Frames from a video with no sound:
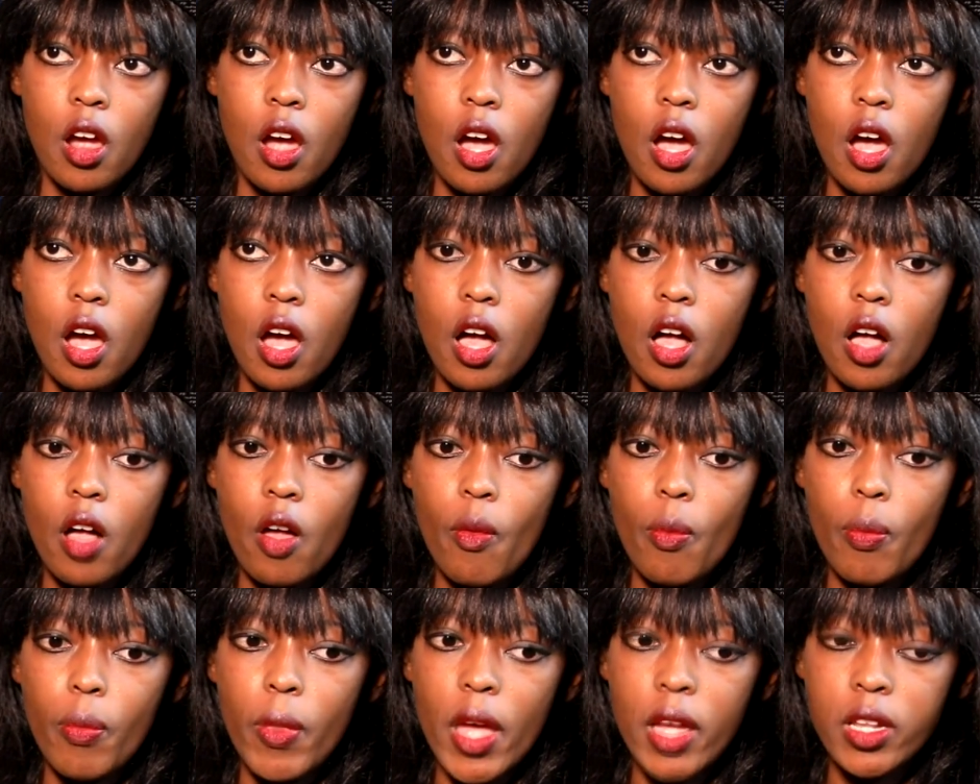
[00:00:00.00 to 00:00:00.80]

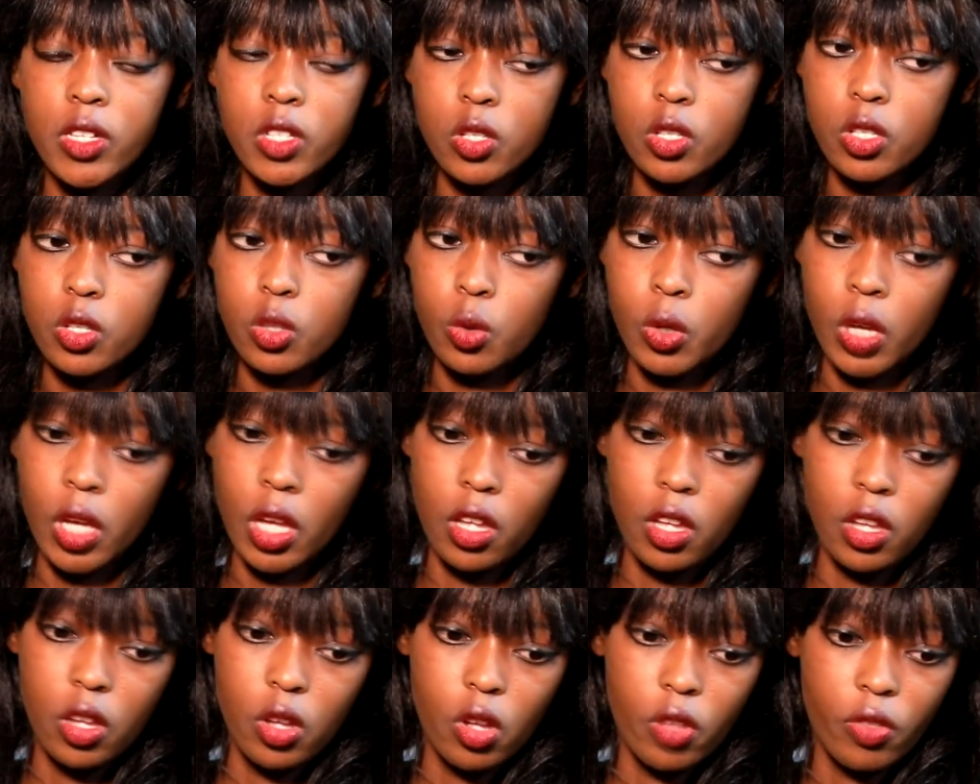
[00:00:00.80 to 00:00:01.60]

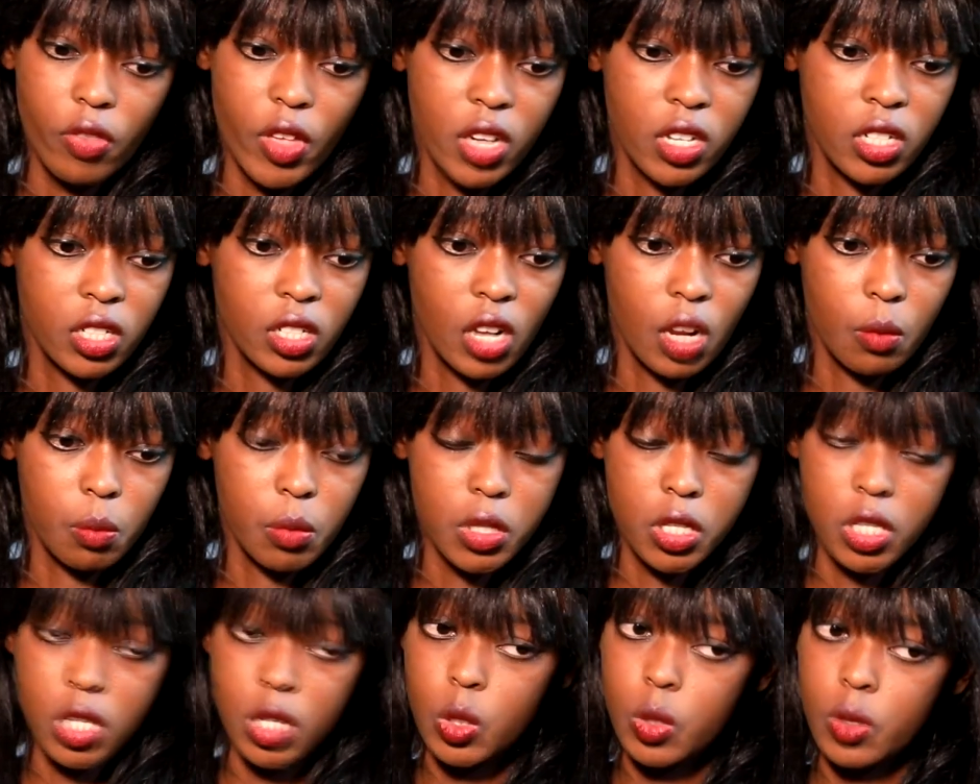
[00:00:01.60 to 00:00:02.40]
That can
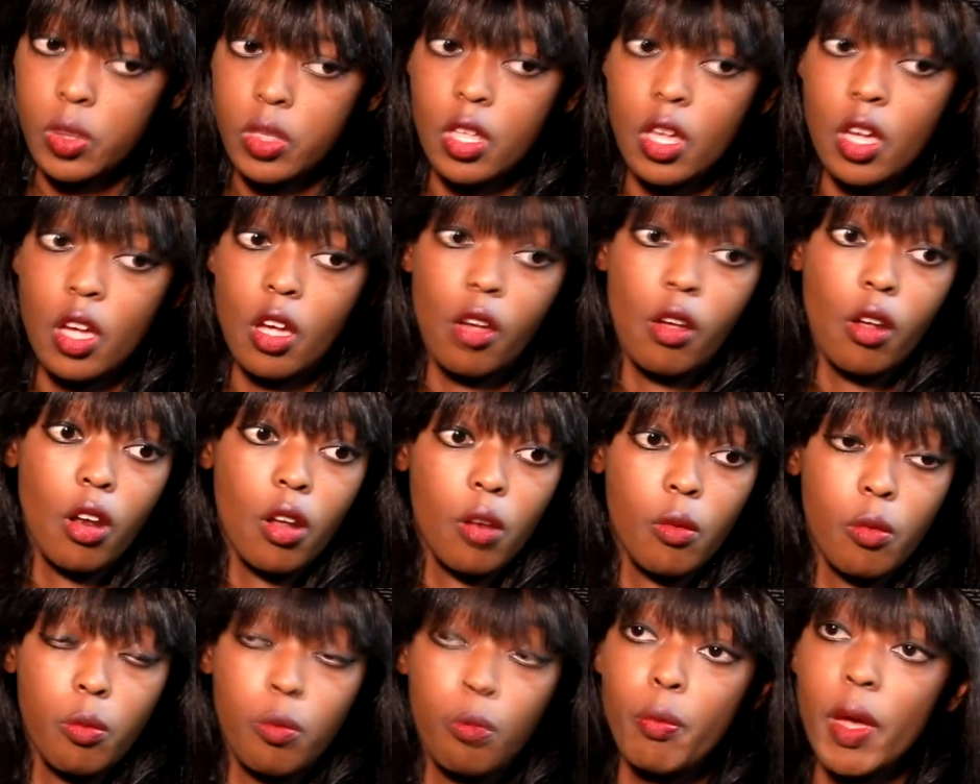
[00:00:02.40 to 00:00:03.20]
be seen with
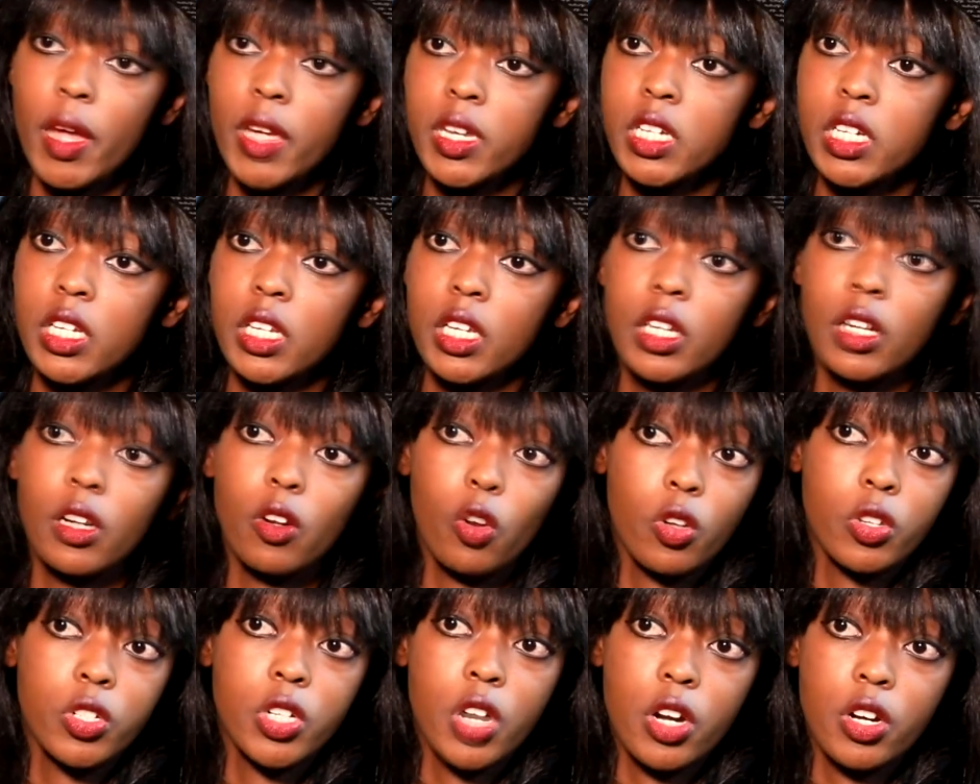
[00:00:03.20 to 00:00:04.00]
the Betting
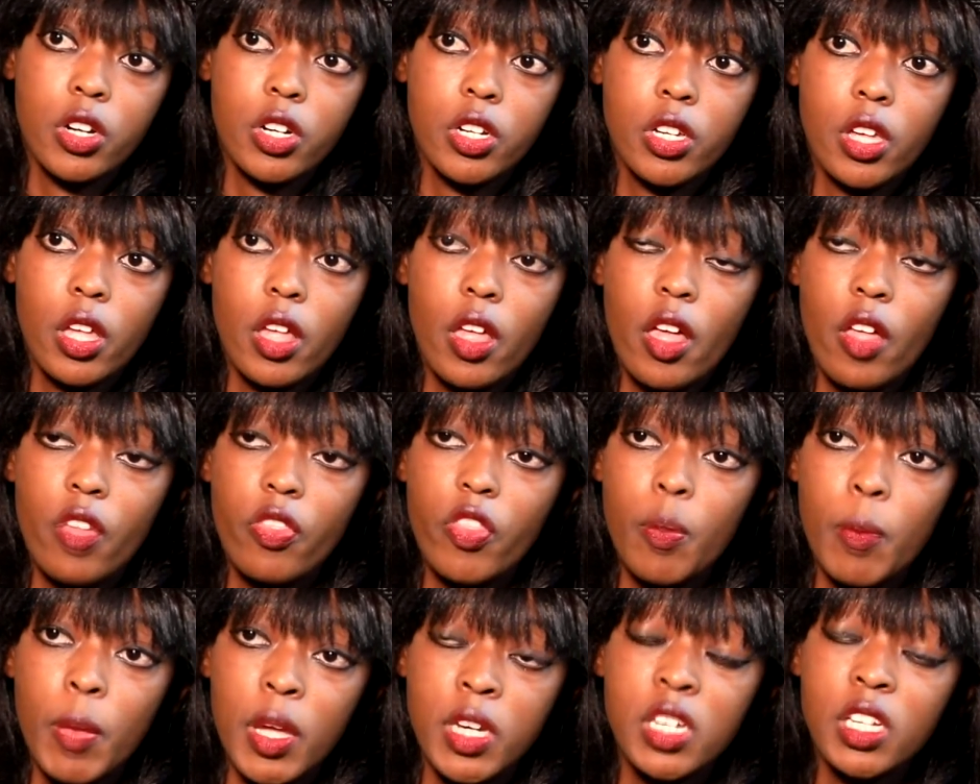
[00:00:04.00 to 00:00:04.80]

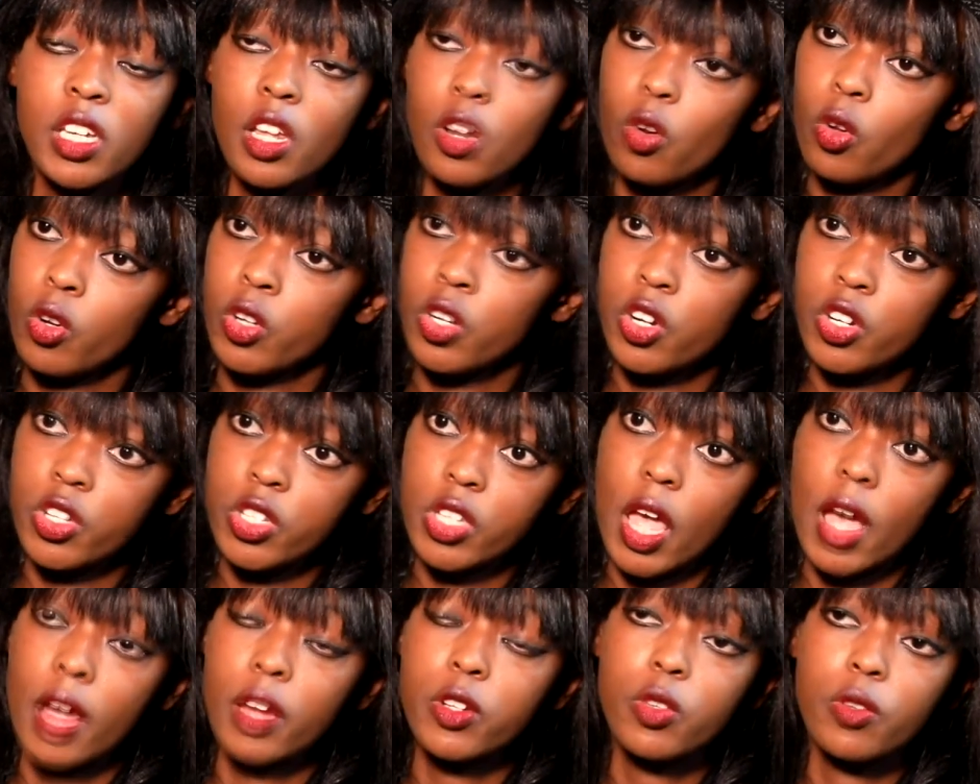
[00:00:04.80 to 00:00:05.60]
and
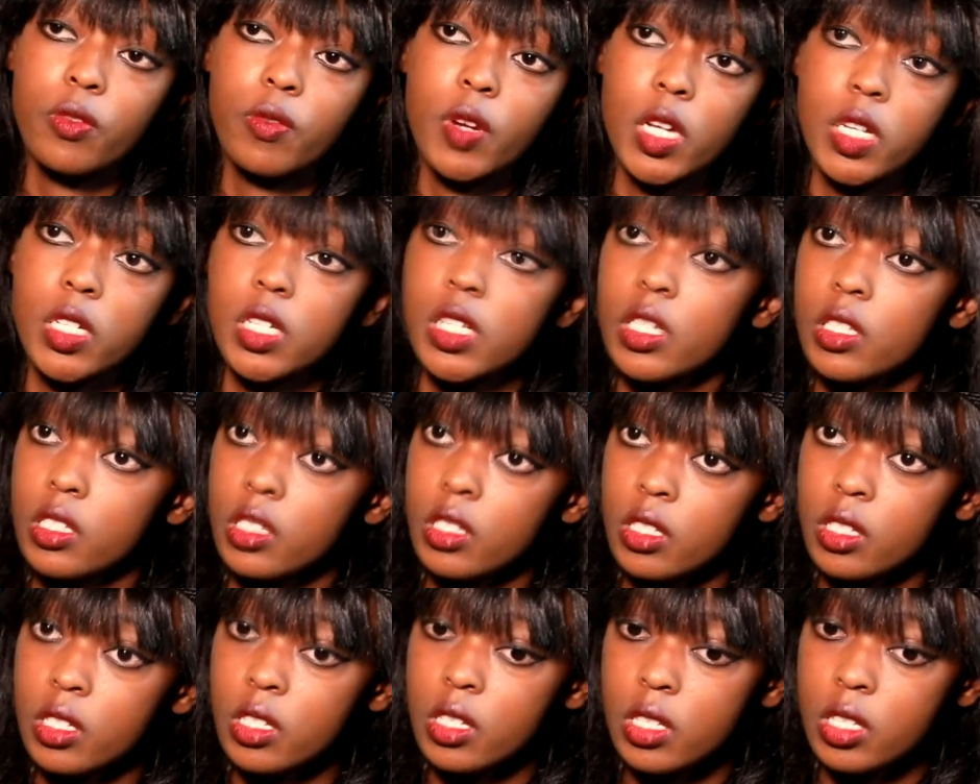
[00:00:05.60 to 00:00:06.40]
Lotteries Act of
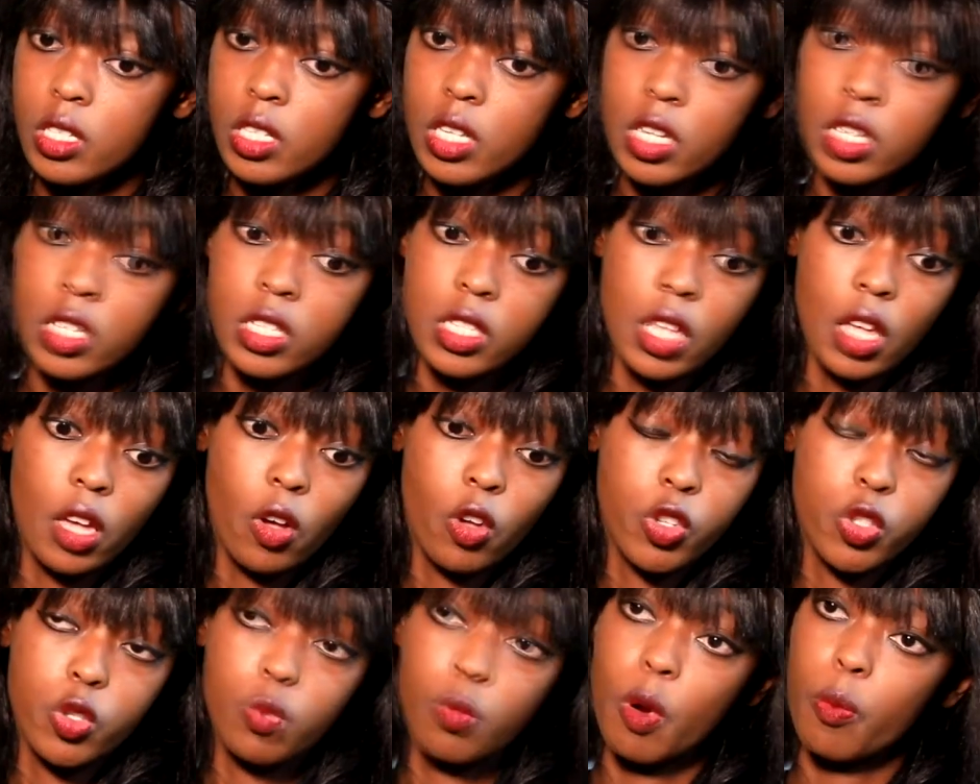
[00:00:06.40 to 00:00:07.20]
1966, the
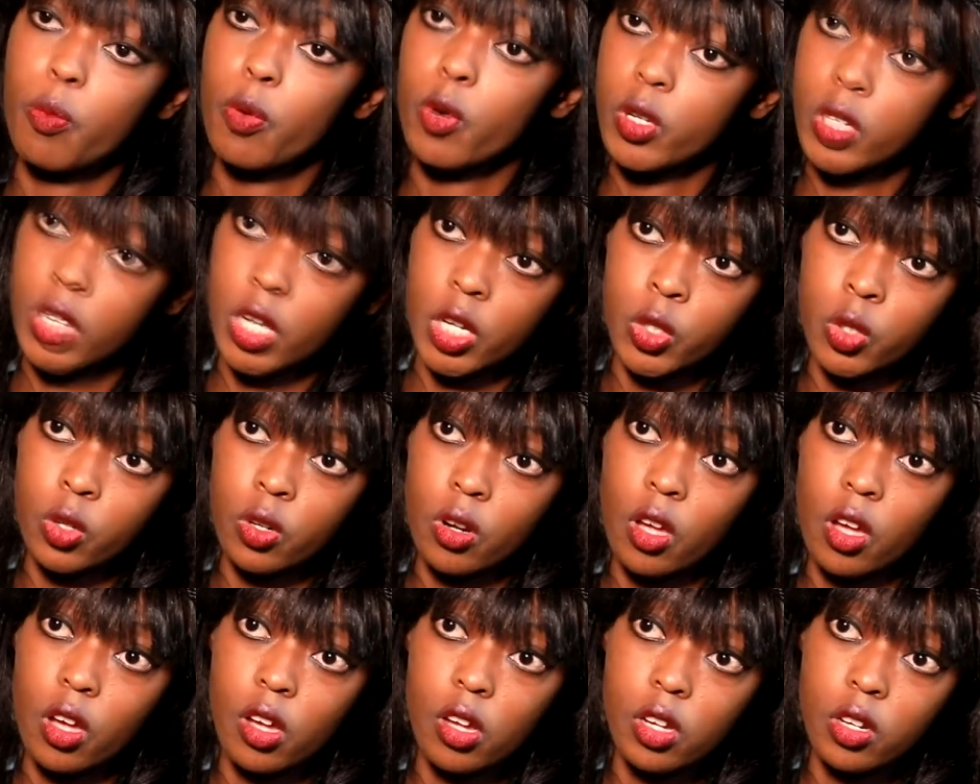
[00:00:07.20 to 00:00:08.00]
Consumer
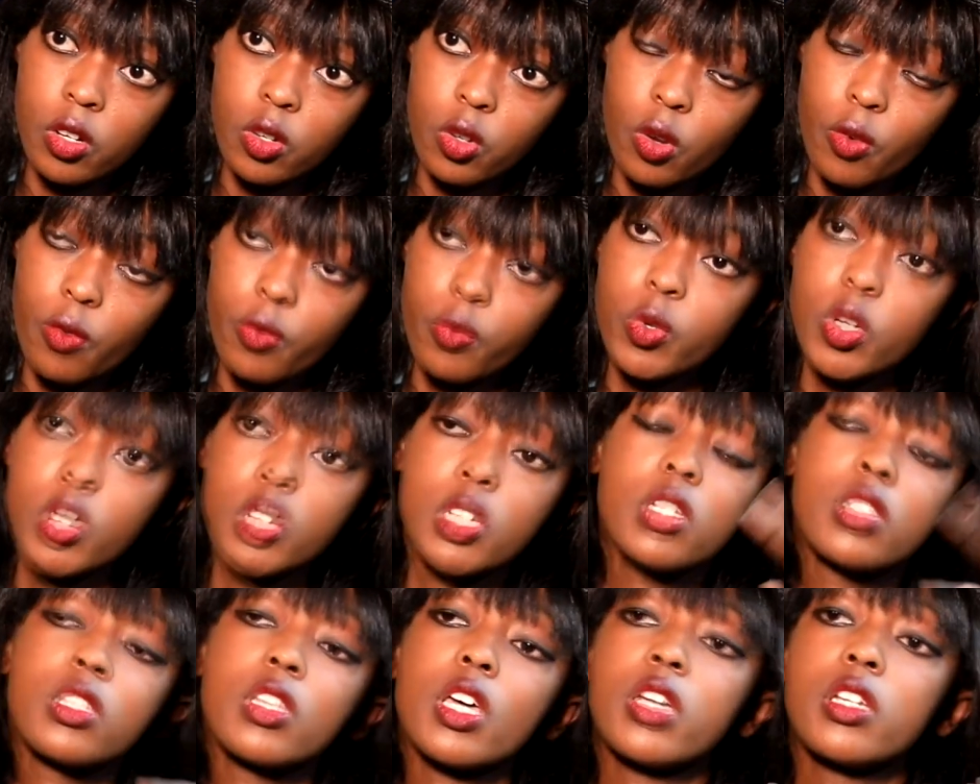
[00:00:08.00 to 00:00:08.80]
Protection Act of
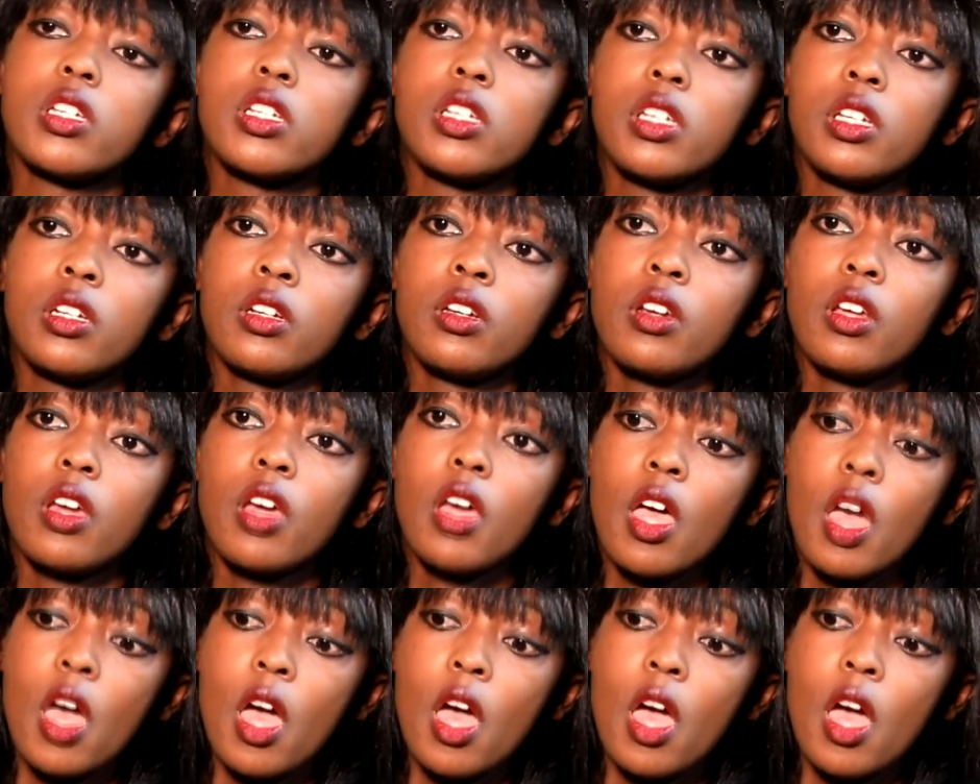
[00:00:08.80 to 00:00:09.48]
2013.